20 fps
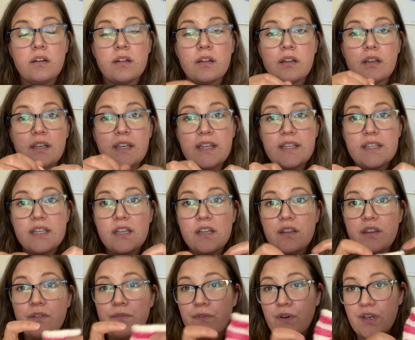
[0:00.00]
knitted
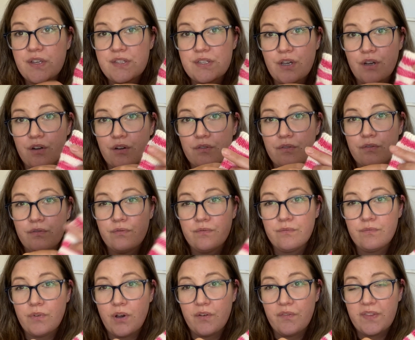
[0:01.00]
the first sock
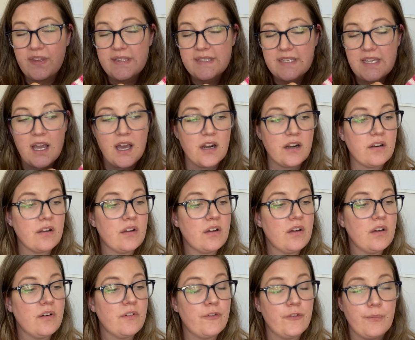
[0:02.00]
of this yarn
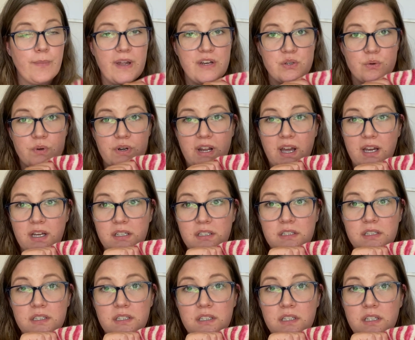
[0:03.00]
for my daughter
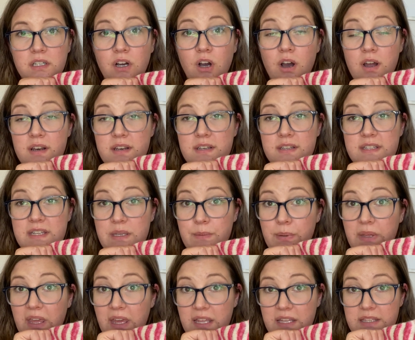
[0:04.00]
on
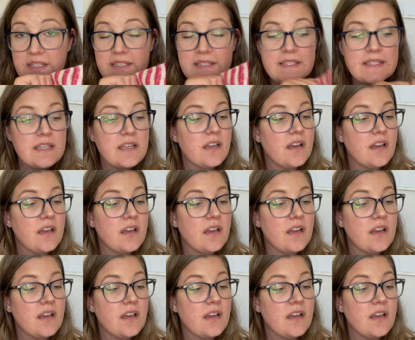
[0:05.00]
DPNs.